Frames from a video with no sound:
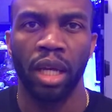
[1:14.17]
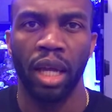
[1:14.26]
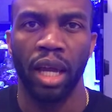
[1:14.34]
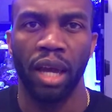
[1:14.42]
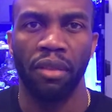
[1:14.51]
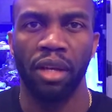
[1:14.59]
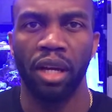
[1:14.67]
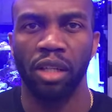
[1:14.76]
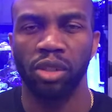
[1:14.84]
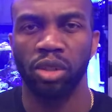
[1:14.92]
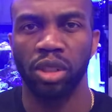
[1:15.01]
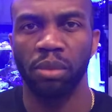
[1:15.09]
And then
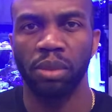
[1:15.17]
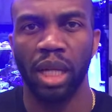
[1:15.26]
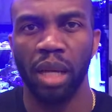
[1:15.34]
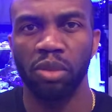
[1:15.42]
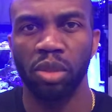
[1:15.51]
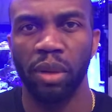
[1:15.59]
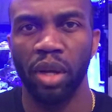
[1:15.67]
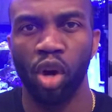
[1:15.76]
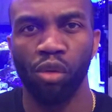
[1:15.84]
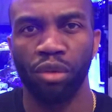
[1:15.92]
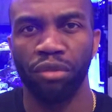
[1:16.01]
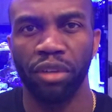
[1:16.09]
also sometimes you may
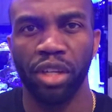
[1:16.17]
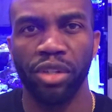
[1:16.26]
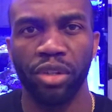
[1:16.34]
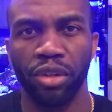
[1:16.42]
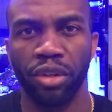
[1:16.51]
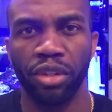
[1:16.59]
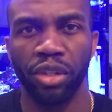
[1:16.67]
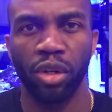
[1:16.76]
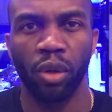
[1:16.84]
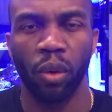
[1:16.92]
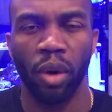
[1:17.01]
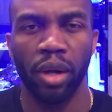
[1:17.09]
overfeed your
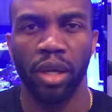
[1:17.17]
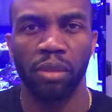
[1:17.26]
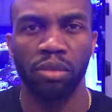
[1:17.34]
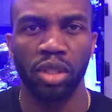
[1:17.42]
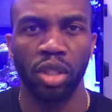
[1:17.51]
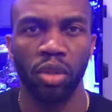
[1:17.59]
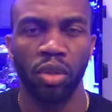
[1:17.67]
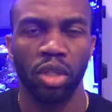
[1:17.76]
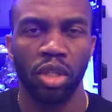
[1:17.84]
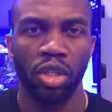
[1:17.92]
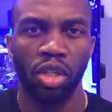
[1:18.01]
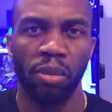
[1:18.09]
aquarium, so
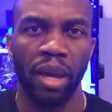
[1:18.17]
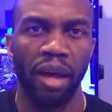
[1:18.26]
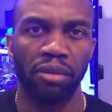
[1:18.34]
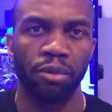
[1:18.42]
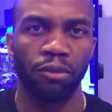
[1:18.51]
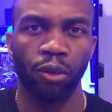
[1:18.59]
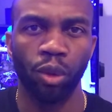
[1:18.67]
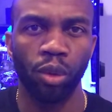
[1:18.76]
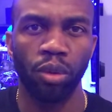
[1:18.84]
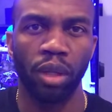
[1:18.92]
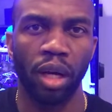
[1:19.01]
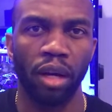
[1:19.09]
you may have some
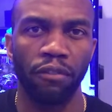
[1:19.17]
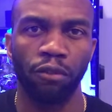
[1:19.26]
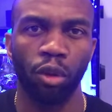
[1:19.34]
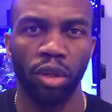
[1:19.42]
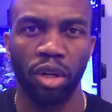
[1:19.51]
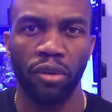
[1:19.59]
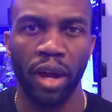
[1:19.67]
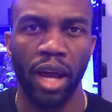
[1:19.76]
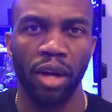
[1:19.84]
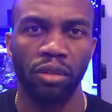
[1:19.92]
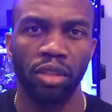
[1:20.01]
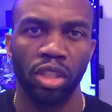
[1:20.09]
food floating
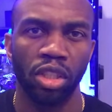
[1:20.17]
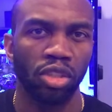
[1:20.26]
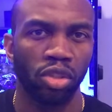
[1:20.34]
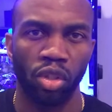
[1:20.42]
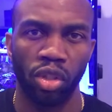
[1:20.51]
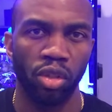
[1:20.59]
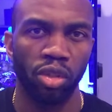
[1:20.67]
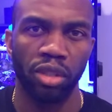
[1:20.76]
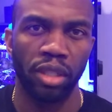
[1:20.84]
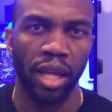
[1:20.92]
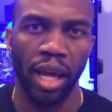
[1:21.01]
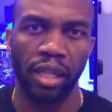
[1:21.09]
around, so you can use
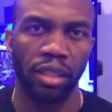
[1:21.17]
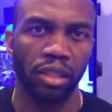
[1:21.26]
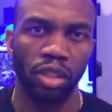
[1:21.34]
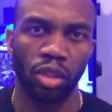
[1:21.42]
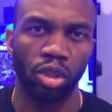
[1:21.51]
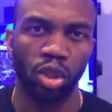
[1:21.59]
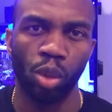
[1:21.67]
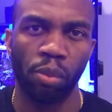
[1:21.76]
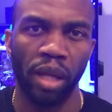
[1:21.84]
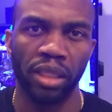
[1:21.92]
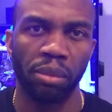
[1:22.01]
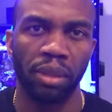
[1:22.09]
the net, scoop
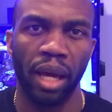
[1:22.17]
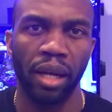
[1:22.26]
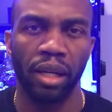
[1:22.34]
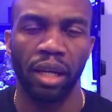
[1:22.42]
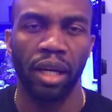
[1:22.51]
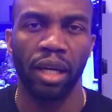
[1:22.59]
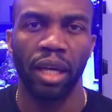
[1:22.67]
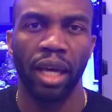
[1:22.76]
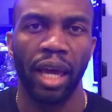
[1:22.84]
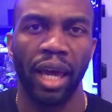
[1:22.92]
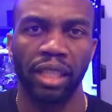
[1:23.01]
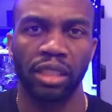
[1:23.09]
out some of that
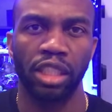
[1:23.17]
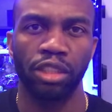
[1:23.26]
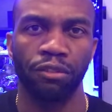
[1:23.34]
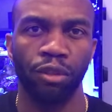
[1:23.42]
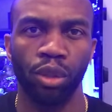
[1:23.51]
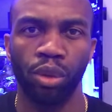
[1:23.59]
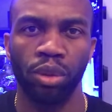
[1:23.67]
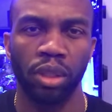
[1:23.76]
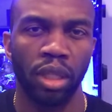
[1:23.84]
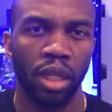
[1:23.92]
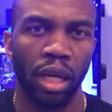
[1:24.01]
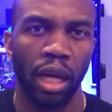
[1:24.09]
excess food.
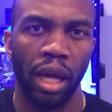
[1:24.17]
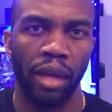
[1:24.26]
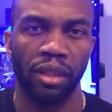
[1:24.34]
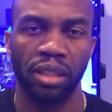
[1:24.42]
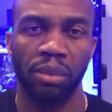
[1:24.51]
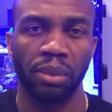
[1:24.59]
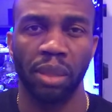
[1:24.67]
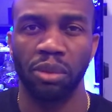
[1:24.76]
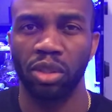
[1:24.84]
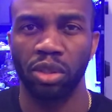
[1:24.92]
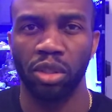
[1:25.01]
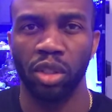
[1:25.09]
And then
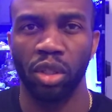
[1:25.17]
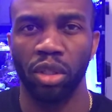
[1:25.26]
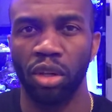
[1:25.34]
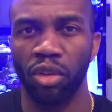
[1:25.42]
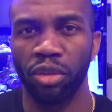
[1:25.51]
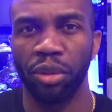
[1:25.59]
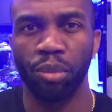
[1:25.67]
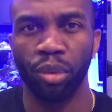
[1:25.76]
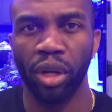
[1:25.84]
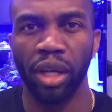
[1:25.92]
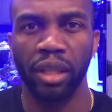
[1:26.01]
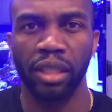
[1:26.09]
sometimes there's other
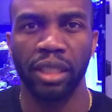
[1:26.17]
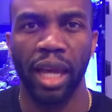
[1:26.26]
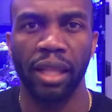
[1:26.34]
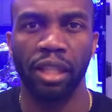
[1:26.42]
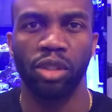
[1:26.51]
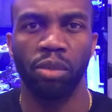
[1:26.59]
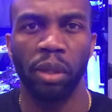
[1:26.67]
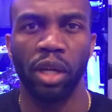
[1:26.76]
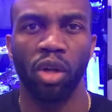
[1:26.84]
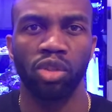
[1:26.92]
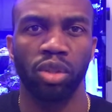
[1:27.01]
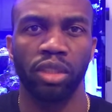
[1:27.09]
debris in the tank that you may
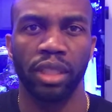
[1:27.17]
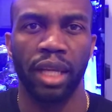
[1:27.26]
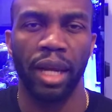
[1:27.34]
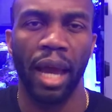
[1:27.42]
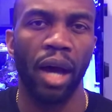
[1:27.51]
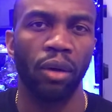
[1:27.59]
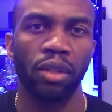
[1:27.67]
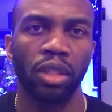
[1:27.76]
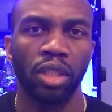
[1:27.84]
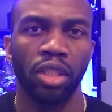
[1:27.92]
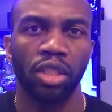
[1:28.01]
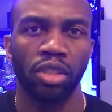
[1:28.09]
also need to get out.
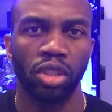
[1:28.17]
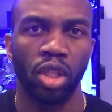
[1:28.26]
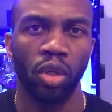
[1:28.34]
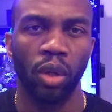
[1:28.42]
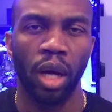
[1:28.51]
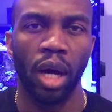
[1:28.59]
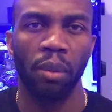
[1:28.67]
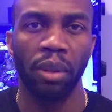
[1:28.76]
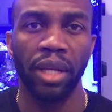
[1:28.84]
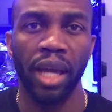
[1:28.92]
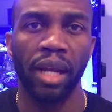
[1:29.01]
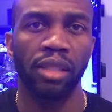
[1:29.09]
So a
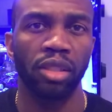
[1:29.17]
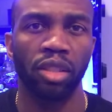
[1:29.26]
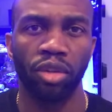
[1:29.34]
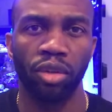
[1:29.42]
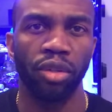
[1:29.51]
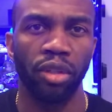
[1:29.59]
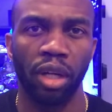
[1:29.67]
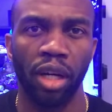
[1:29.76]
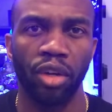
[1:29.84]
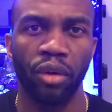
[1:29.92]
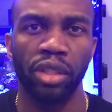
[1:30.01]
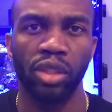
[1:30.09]
net is another
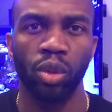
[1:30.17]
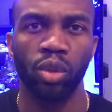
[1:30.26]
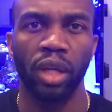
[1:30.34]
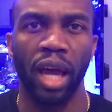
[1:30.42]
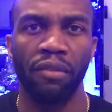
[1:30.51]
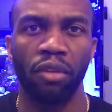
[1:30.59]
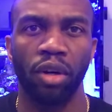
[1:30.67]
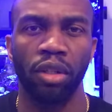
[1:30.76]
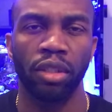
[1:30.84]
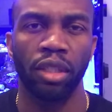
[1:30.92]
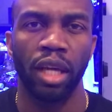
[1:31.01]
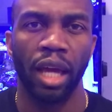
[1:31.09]
great tool to have
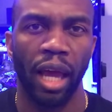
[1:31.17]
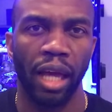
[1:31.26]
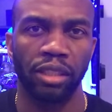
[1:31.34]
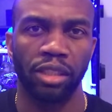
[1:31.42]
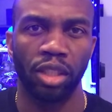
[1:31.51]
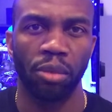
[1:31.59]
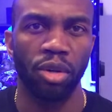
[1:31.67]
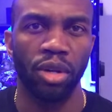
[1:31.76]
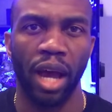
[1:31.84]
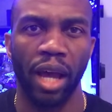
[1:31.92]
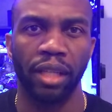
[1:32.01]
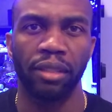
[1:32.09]
on as the number 9.